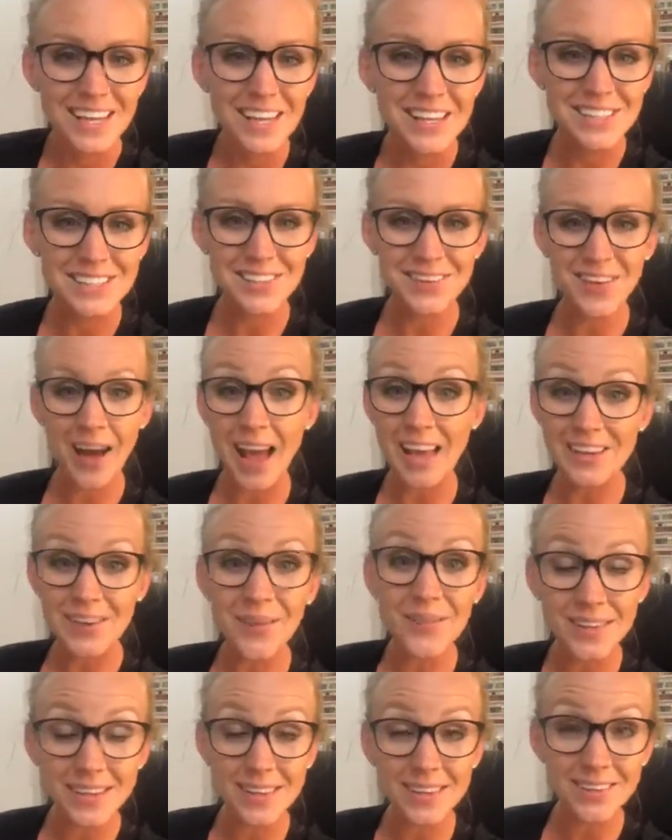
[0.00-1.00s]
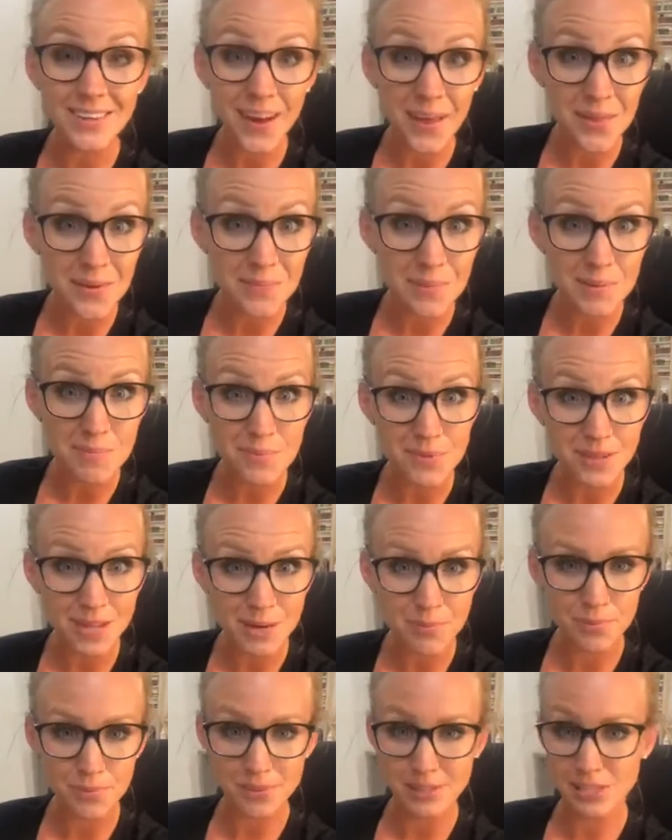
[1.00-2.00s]
So I know that there are other people that
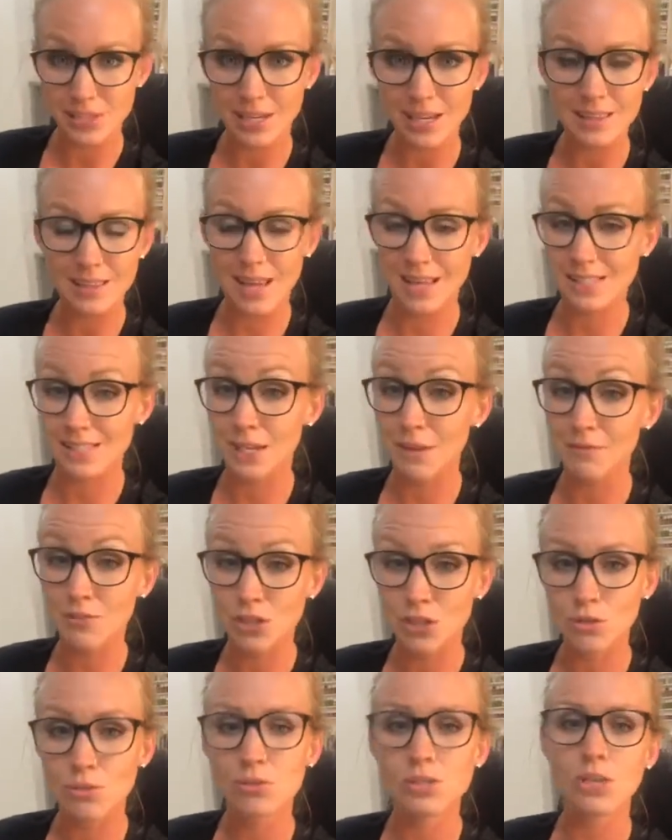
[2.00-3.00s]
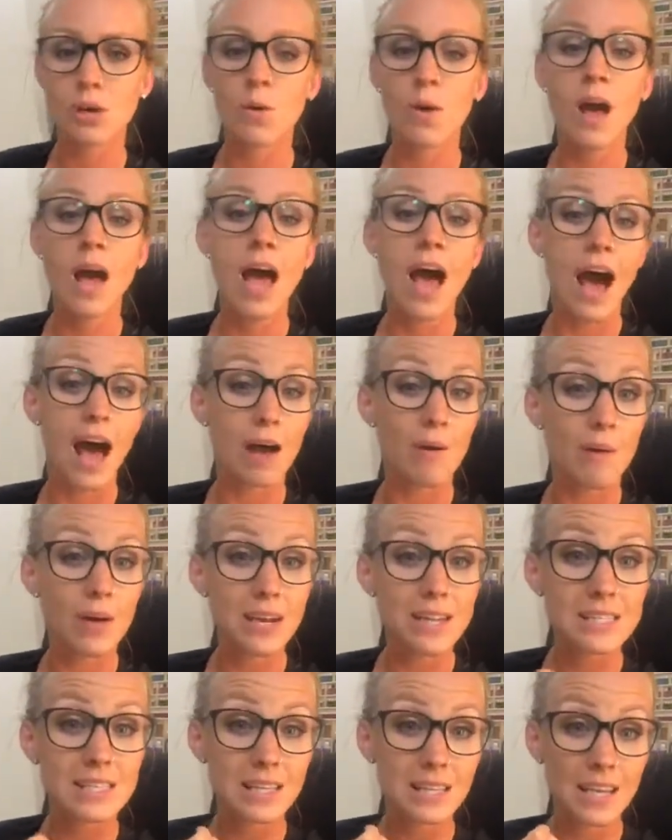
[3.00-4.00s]
appreciate that stuff too. So I
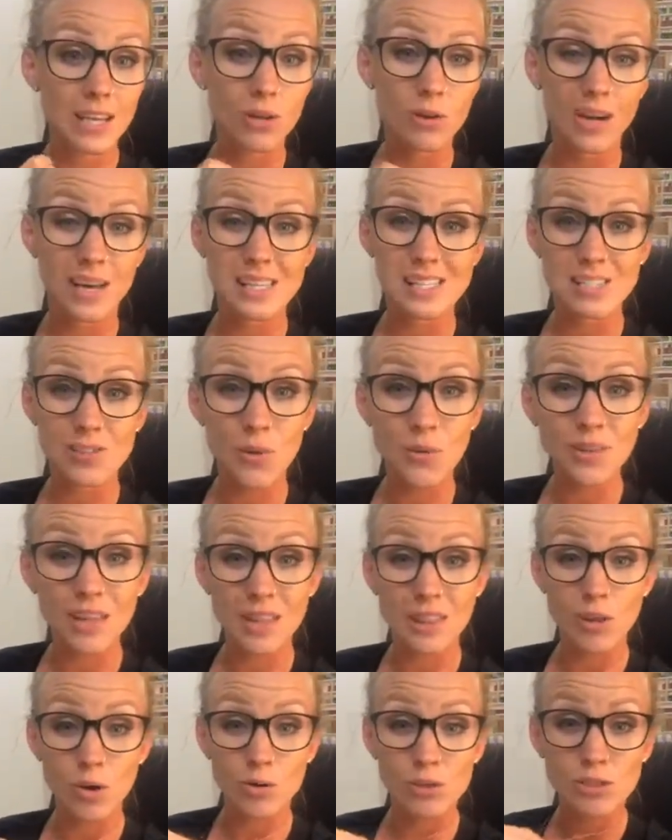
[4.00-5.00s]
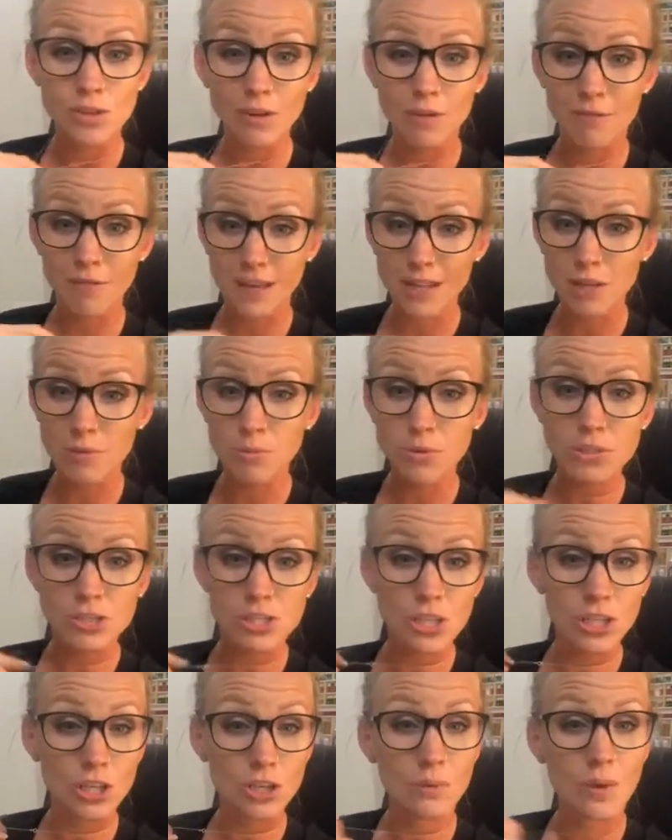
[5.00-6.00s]
wanted to let you guys know that those are available
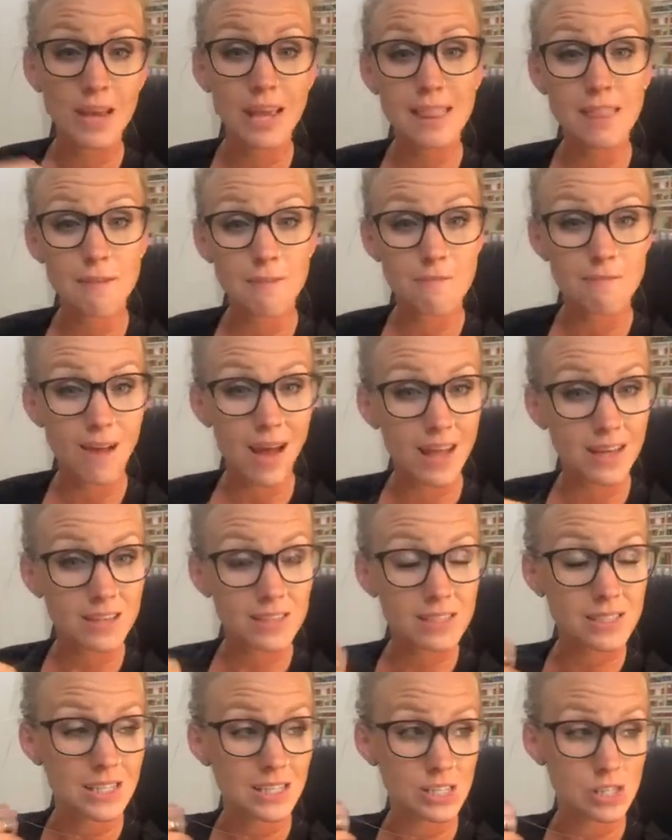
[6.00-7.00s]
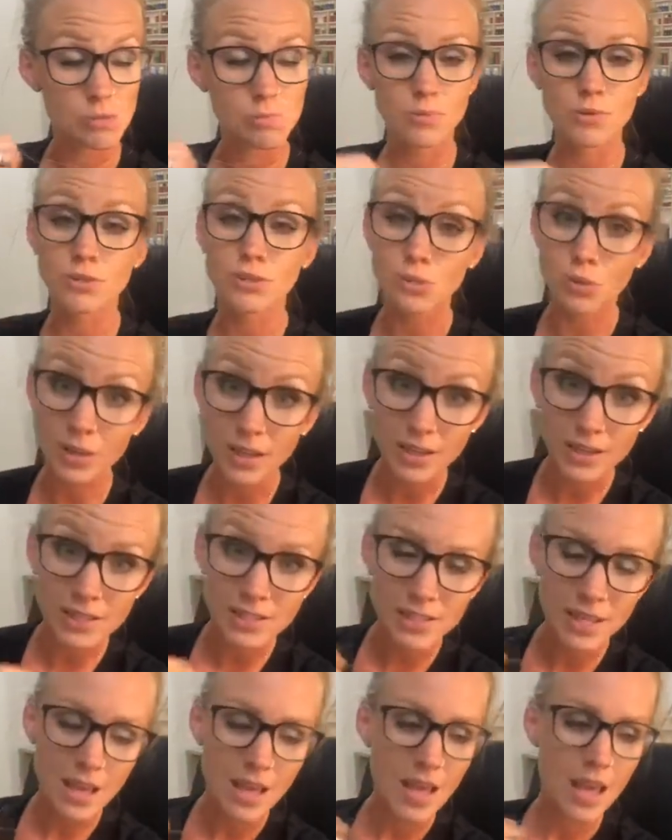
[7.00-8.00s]
to you in the files in Spruced
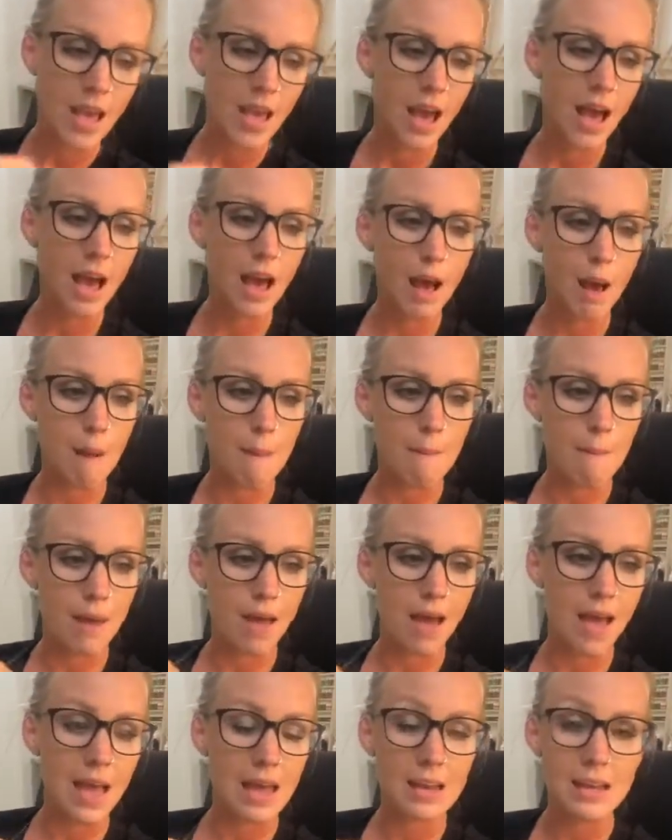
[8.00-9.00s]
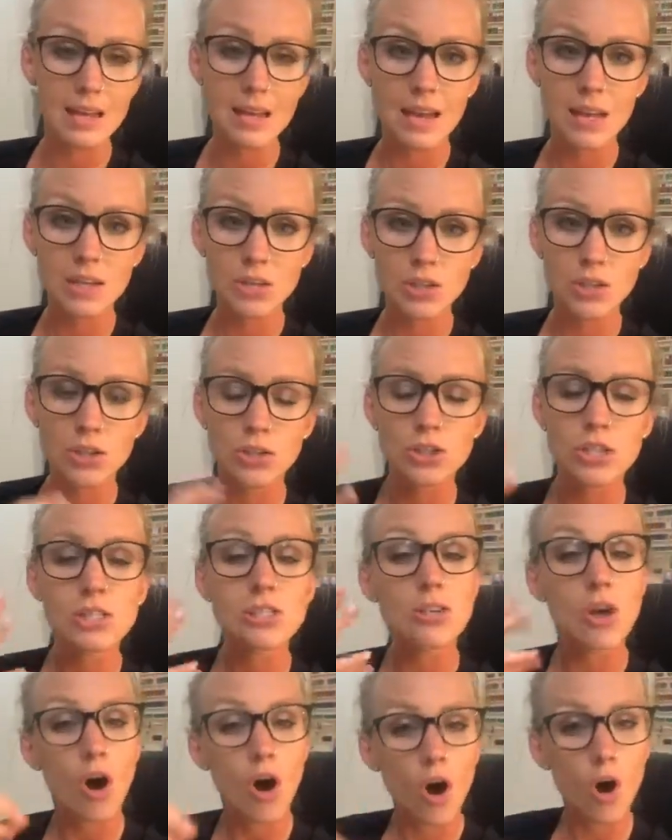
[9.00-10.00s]
Oilers. And you're
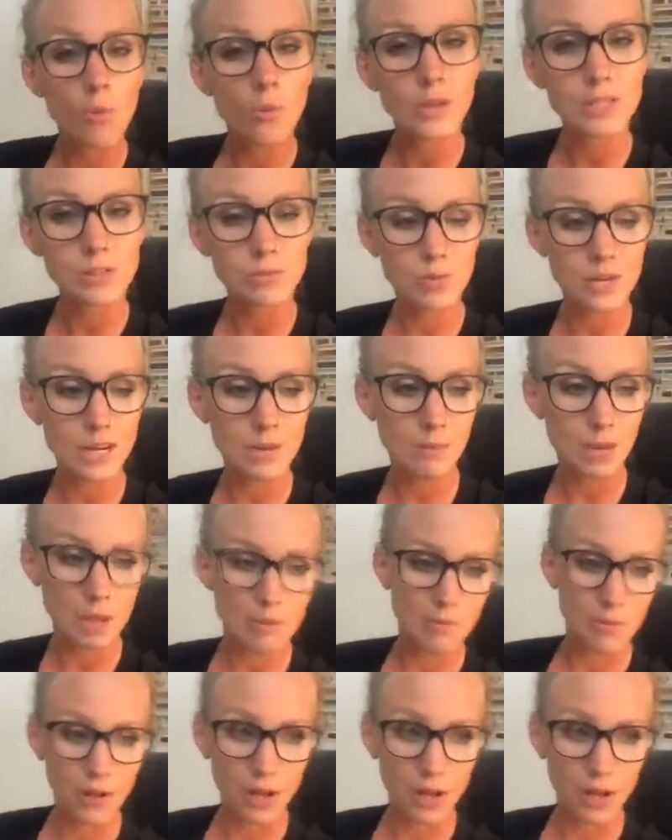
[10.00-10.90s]
just always reading people.